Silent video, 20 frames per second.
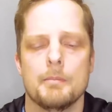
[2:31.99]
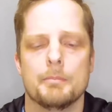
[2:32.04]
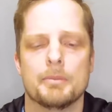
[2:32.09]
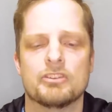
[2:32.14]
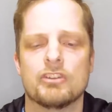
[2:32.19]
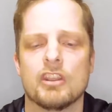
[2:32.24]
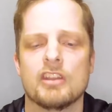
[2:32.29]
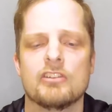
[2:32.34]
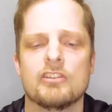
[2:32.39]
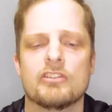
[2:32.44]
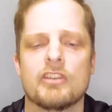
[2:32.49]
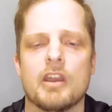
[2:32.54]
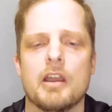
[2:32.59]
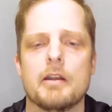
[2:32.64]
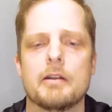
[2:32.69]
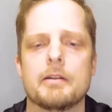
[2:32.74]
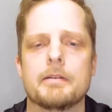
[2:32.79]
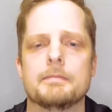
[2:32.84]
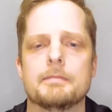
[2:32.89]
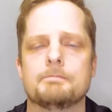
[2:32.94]
But change is
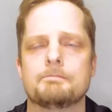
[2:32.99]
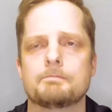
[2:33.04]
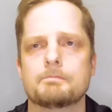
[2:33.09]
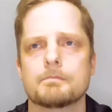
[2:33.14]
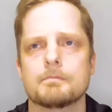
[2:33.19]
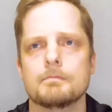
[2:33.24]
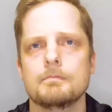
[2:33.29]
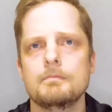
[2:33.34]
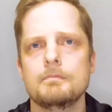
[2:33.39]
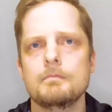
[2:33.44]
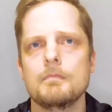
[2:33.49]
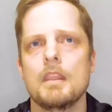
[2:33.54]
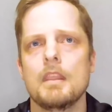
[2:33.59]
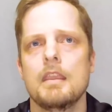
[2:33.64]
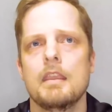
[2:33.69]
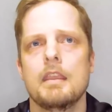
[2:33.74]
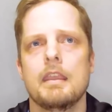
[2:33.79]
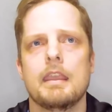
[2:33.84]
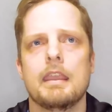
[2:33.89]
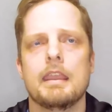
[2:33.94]
hard.
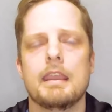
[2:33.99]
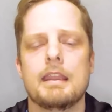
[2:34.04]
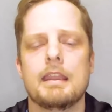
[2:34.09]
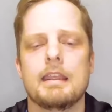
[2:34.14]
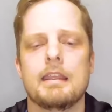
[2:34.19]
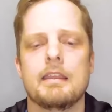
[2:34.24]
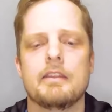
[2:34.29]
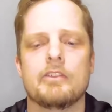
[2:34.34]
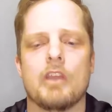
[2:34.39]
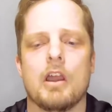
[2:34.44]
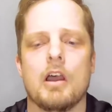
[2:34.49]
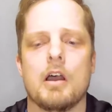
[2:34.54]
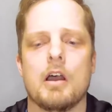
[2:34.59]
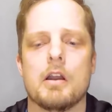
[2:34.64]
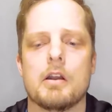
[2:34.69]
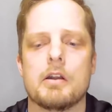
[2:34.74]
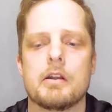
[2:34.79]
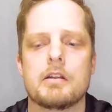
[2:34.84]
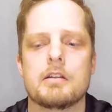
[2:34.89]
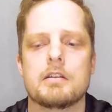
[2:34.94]
It is
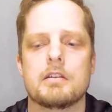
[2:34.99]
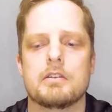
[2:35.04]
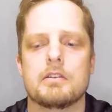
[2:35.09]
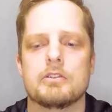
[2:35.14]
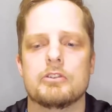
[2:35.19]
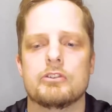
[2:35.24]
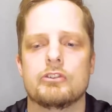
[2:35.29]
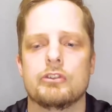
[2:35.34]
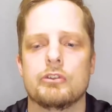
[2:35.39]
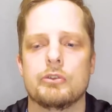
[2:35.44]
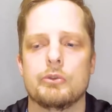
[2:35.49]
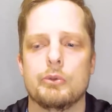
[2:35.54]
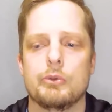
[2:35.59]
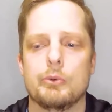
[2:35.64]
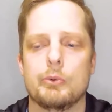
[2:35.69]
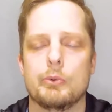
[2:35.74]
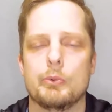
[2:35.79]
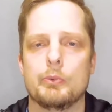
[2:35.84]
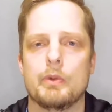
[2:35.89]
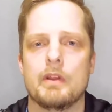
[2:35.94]
hard
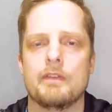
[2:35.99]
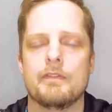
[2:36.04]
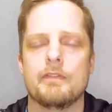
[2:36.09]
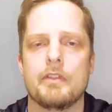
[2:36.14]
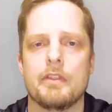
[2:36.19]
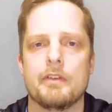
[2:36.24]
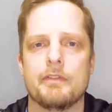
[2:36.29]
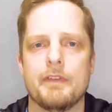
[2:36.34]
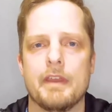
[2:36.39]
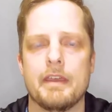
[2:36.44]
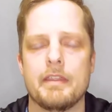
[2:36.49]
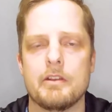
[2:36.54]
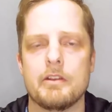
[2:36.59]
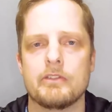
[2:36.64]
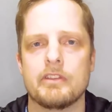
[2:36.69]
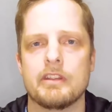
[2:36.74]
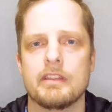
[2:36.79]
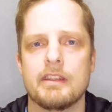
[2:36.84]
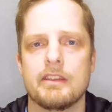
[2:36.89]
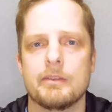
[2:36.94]
to ruffle the
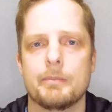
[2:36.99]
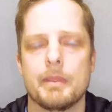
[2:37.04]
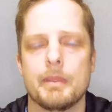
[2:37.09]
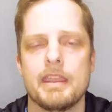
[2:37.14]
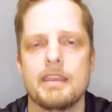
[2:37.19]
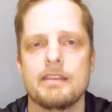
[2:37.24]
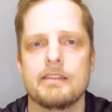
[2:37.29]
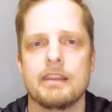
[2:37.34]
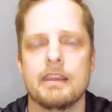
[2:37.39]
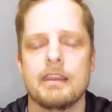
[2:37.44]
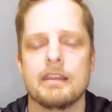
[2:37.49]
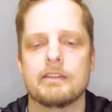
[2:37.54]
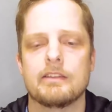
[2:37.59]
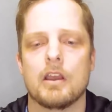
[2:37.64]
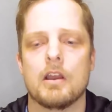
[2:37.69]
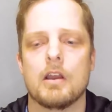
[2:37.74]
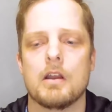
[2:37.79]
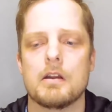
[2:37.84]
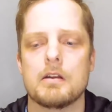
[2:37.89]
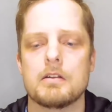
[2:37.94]
feathers in this place. It's
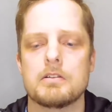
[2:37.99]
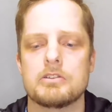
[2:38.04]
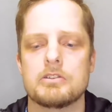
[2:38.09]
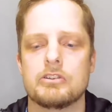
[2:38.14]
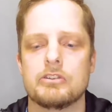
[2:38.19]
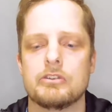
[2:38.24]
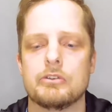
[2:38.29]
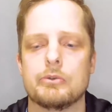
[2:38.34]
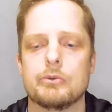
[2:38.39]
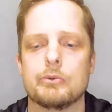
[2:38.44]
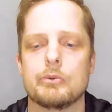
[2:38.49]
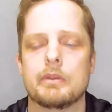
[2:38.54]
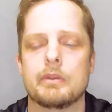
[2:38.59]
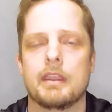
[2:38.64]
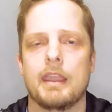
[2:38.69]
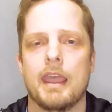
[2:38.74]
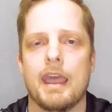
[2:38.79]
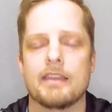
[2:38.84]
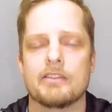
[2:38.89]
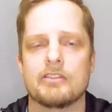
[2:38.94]
hard to
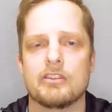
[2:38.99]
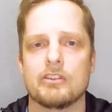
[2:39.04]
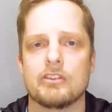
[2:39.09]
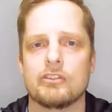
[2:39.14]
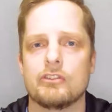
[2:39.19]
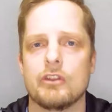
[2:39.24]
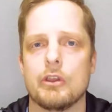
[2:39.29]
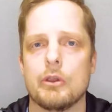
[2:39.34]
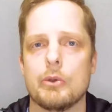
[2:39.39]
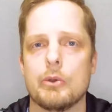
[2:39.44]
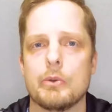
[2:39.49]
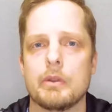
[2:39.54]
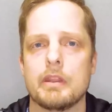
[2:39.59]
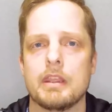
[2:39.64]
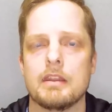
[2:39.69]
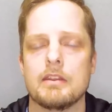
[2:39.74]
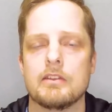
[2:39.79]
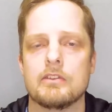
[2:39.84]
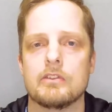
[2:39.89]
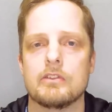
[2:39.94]
cast a stone
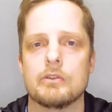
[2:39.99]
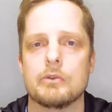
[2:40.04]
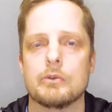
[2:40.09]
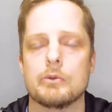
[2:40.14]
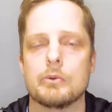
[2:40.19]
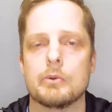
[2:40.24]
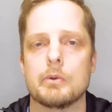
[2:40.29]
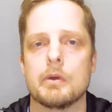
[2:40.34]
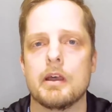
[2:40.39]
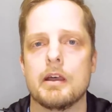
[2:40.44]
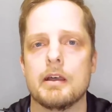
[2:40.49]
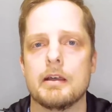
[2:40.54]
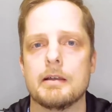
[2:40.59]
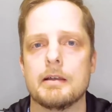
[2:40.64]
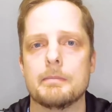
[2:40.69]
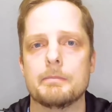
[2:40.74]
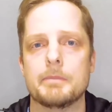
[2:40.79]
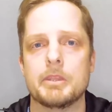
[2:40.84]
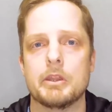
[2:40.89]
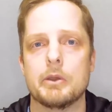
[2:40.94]
into,
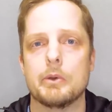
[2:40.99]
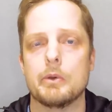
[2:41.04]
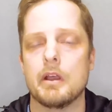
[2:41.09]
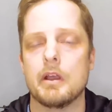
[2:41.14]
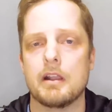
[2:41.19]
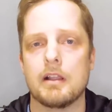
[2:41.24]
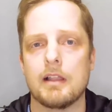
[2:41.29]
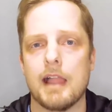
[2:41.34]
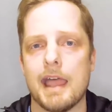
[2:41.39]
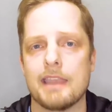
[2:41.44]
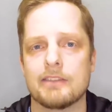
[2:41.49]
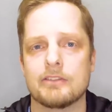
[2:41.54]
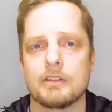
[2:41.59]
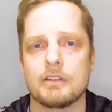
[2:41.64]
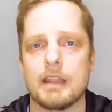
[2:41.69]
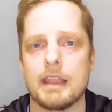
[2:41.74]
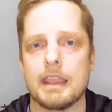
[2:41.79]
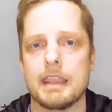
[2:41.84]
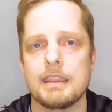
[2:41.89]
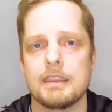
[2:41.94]
a
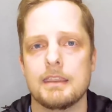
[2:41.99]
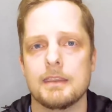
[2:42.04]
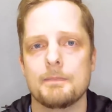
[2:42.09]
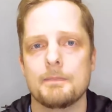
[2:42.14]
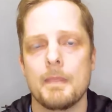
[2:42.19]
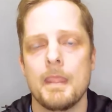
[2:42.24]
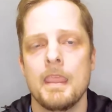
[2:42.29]
glassed lake.